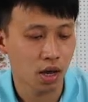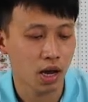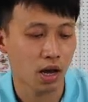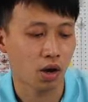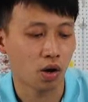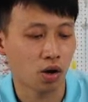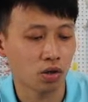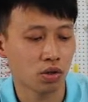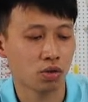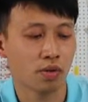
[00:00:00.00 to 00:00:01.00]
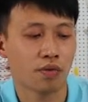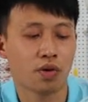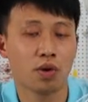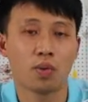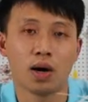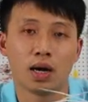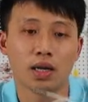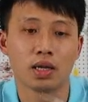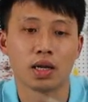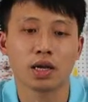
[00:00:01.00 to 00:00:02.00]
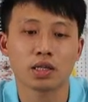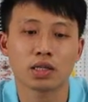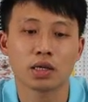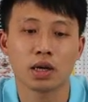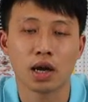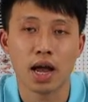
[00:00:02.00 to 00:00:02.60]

And also the third one is the